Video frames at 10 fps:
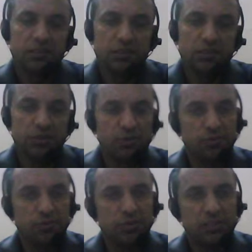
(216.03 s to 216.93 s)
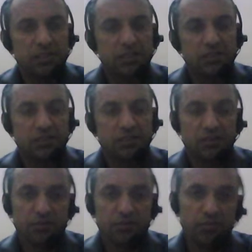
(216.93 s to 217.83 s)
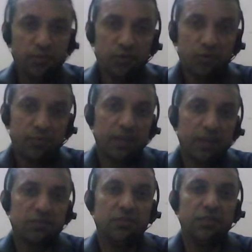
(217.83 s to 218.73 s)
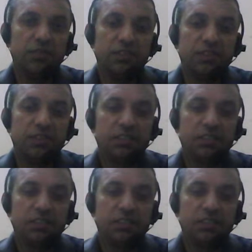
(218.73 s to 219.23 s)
due to their bone flexibility.